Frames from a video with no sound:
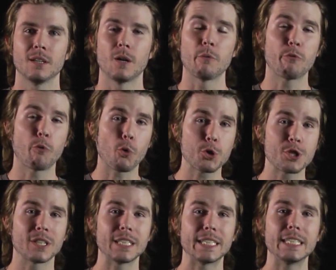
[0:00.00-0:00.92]

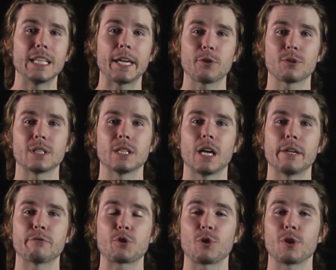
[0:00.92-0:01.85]
Unfortunately, later in
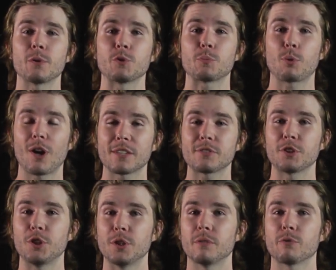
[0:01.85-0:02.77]
life, Turing was
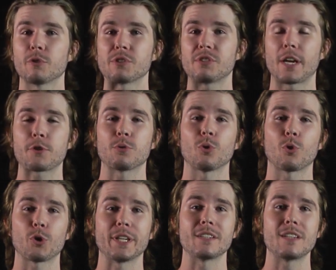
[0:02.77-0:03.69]
prosecuted for his sexual
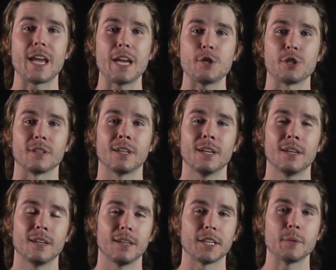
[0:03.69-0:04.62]
orientation
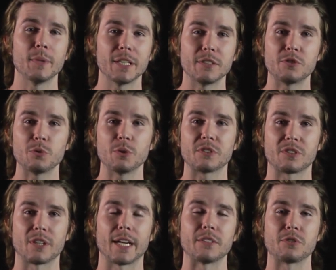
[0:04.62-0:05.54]
and committed
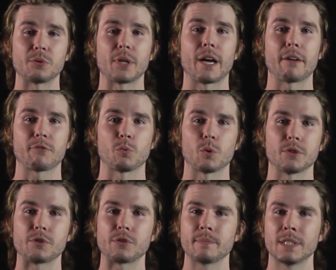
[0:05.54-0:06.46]
suicide soon
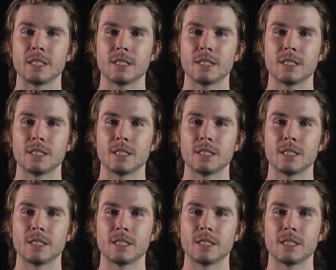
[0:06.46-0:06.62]
afterwards.